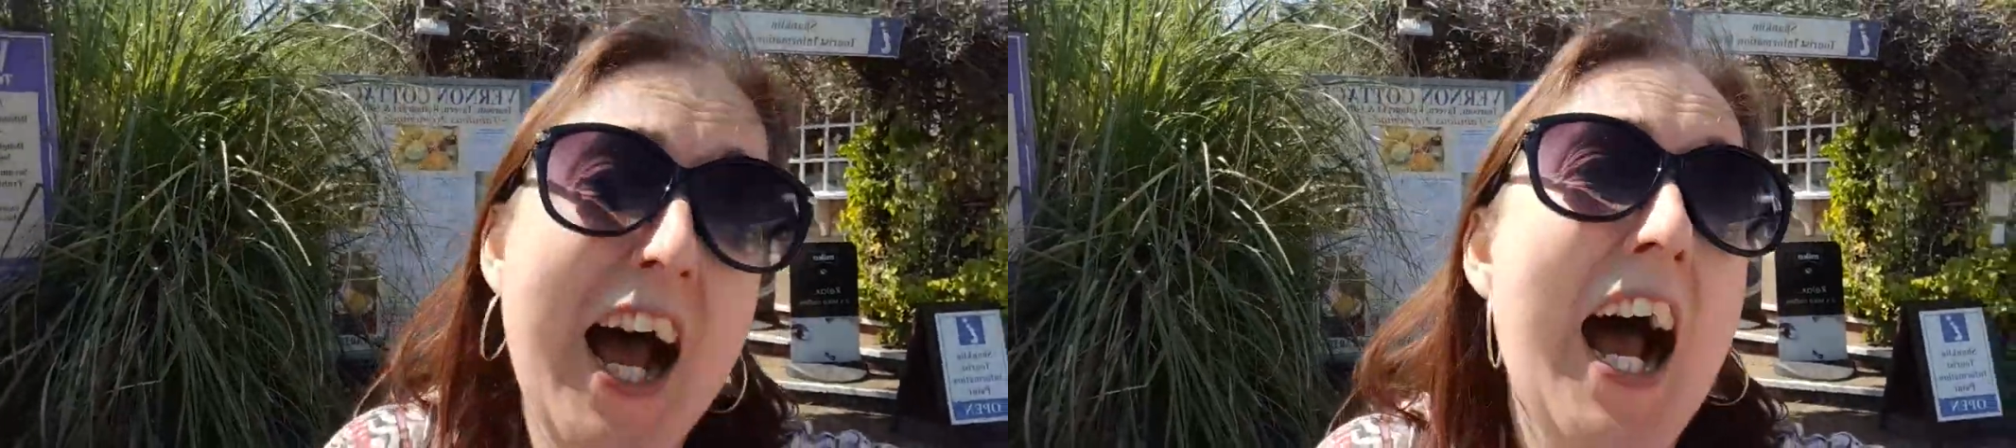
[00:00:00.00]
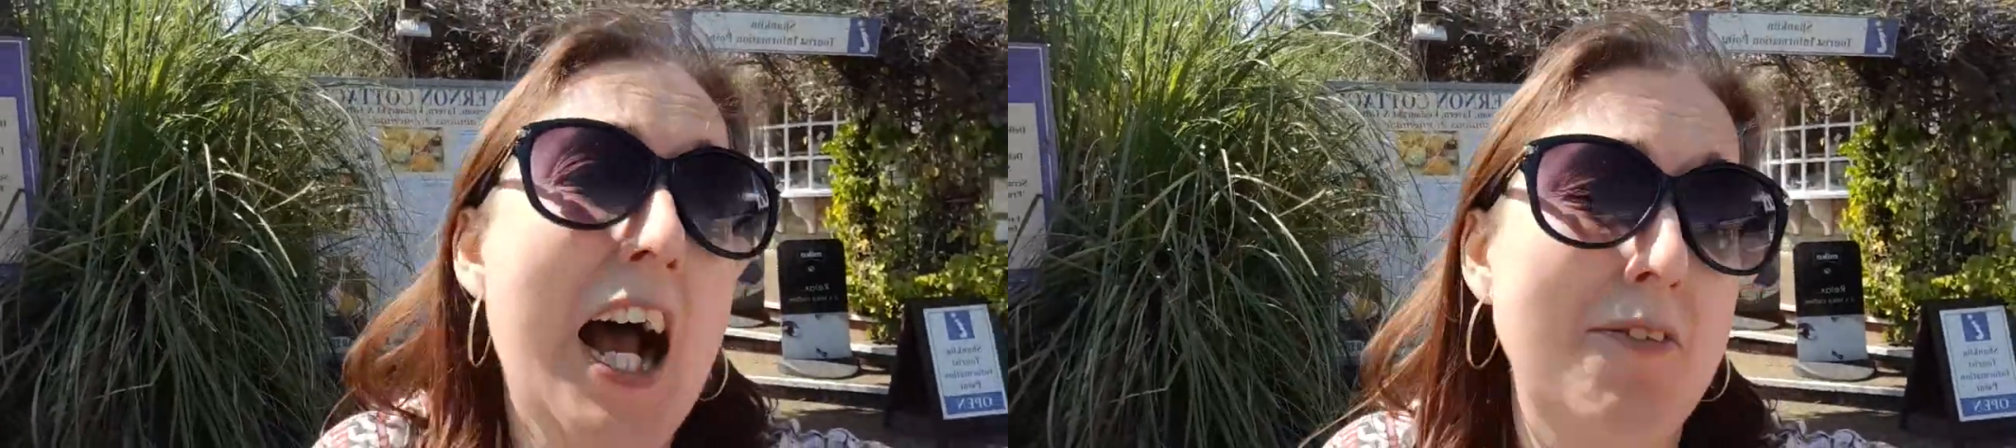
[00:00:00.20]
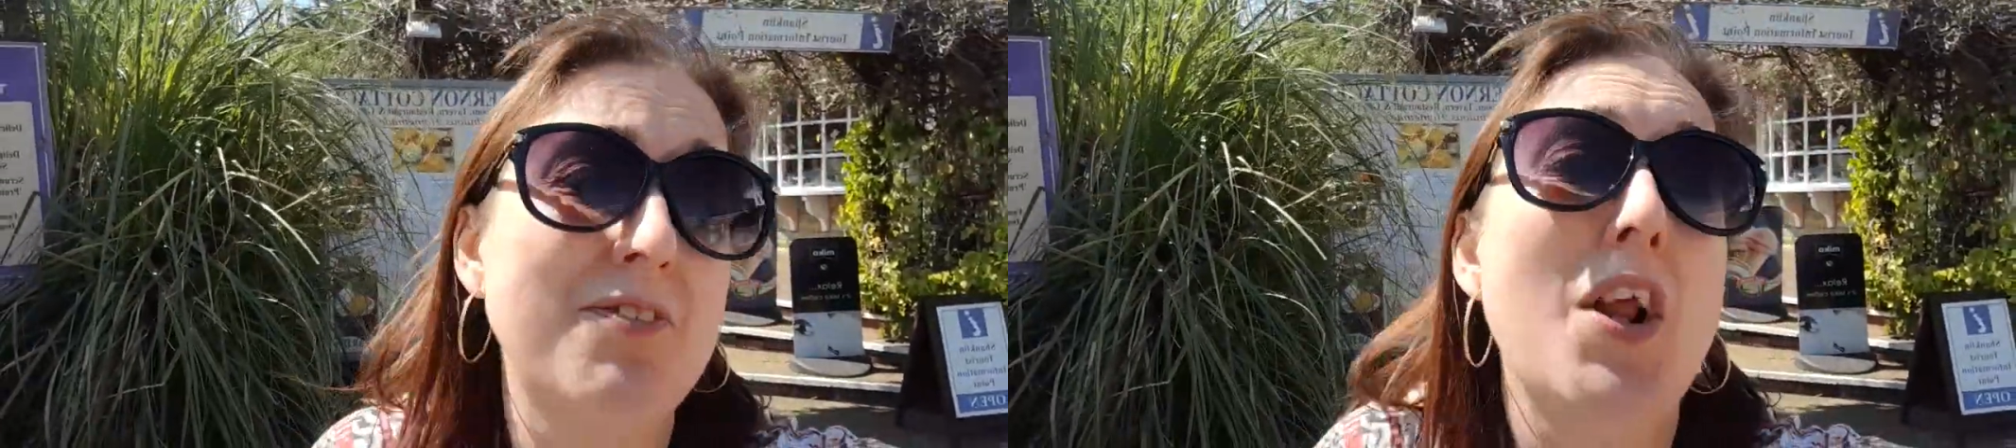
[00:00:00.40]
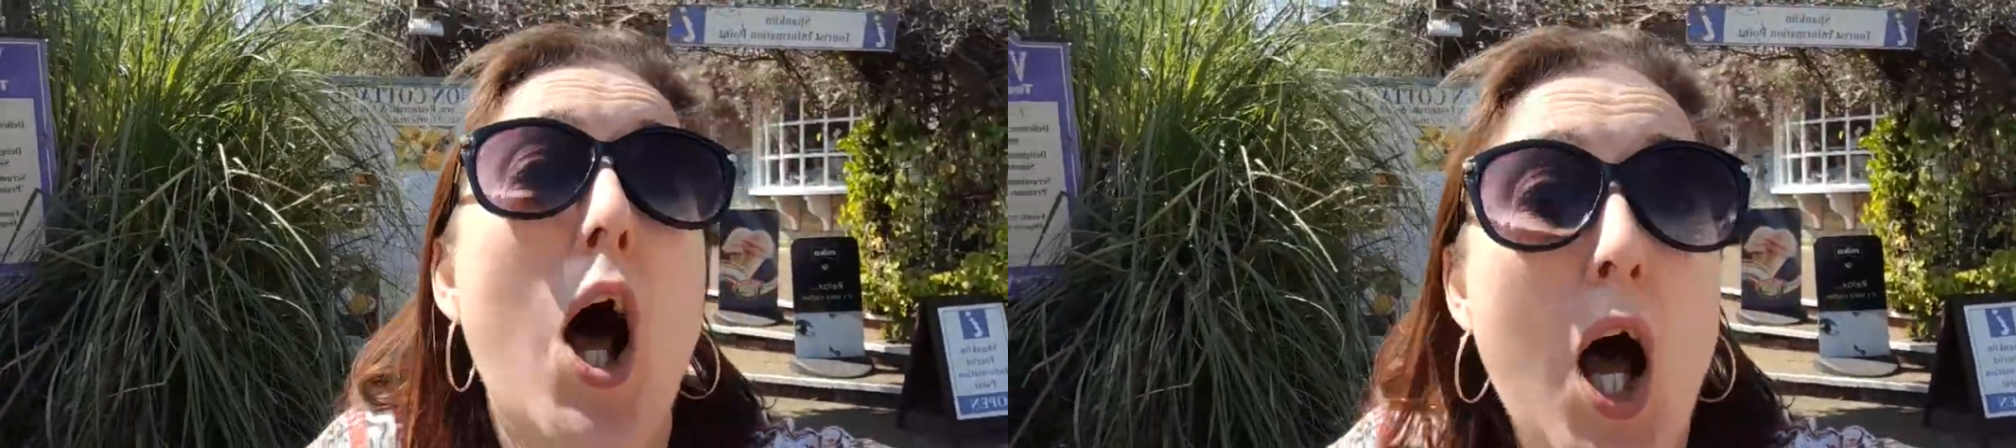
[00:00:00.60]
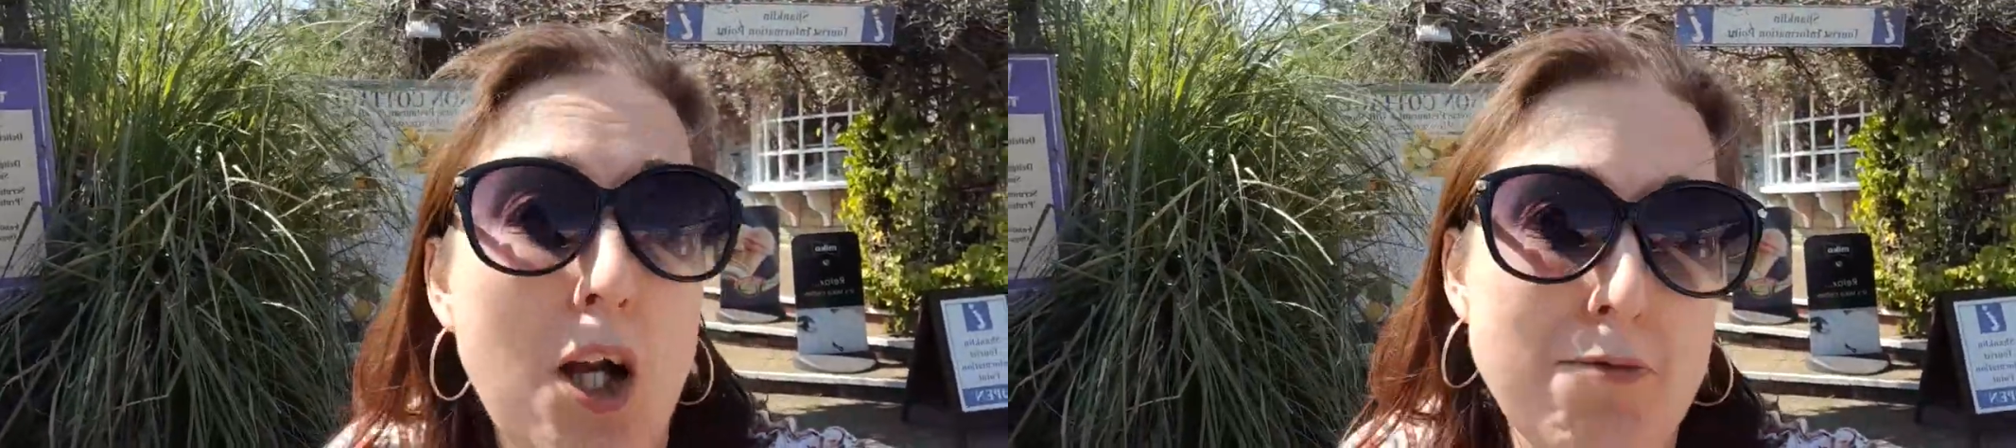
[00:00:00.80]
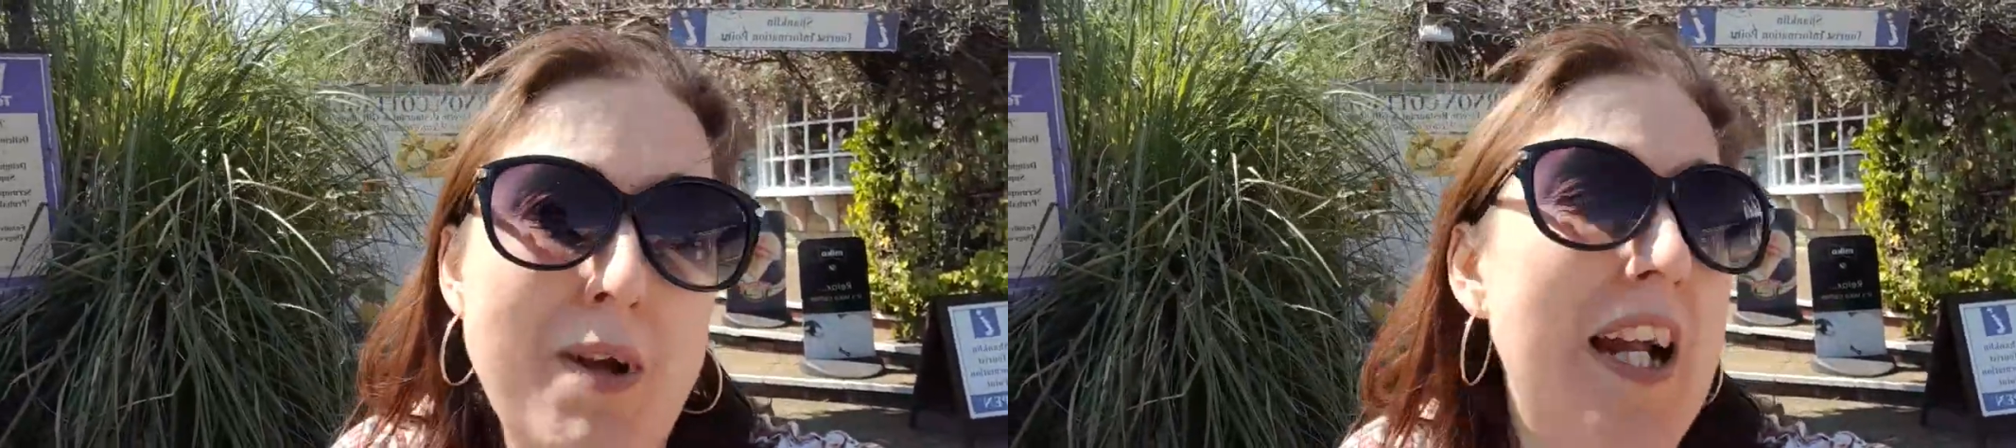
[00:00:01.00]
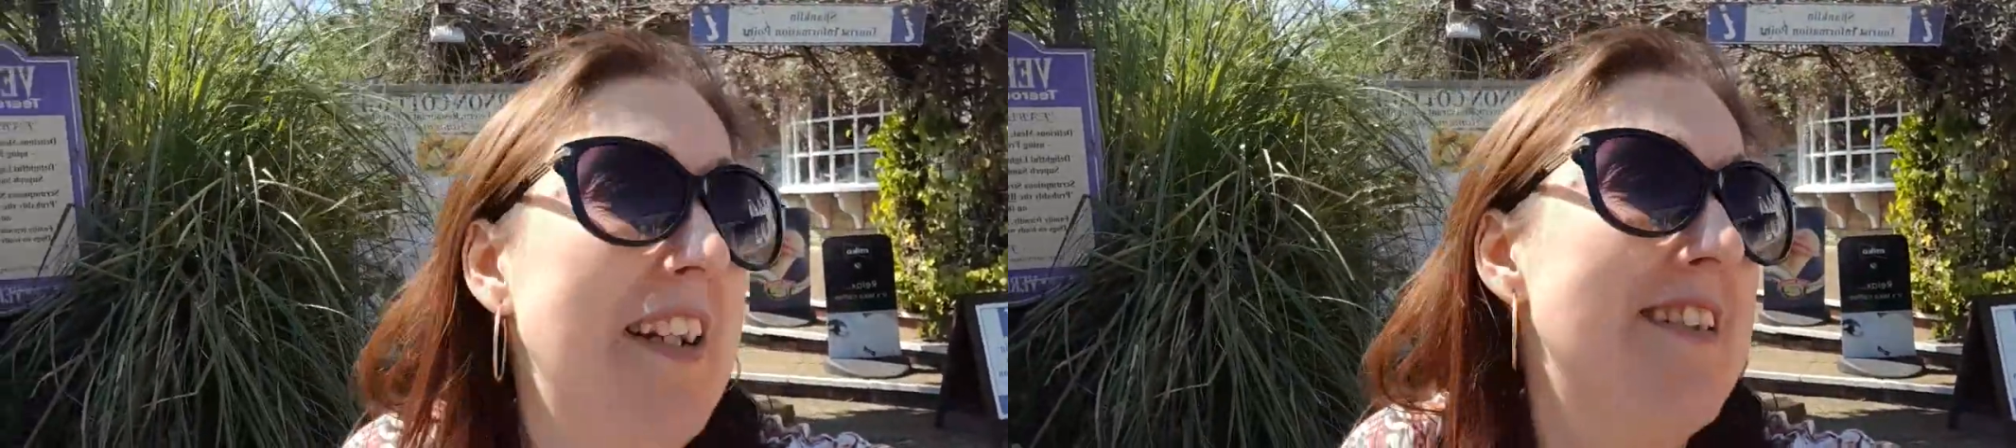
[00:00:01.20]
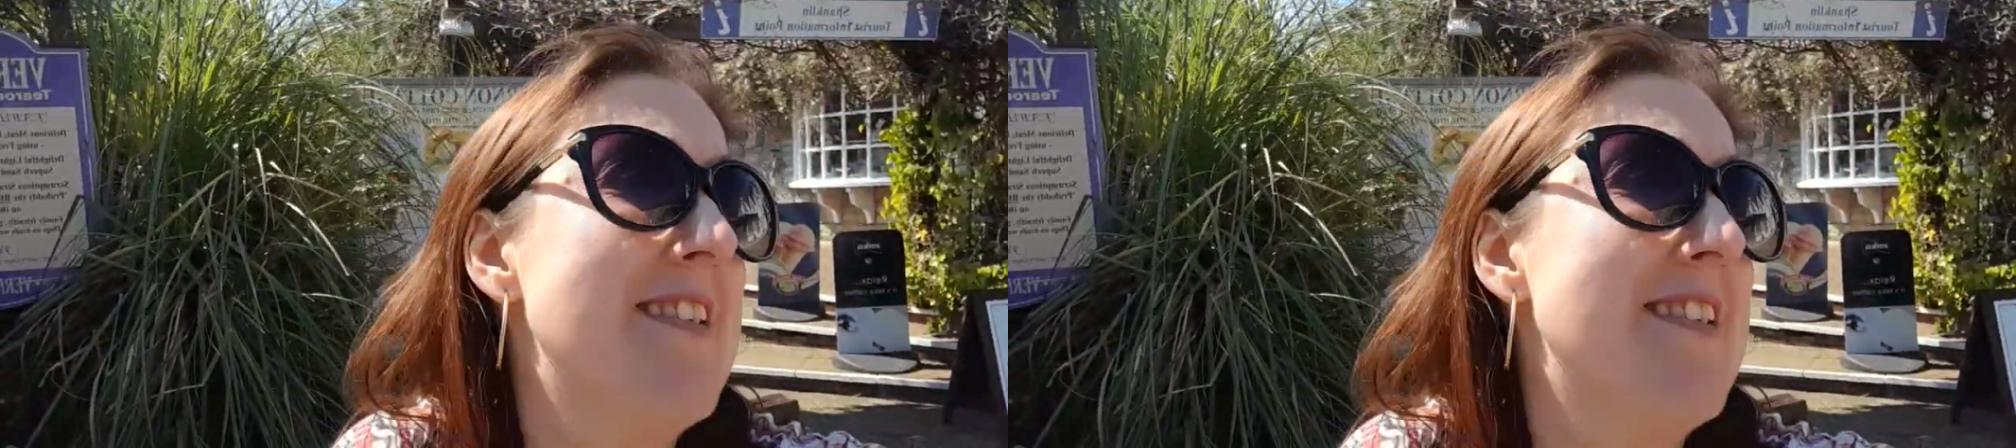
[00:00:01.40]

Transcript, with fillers: have the homemade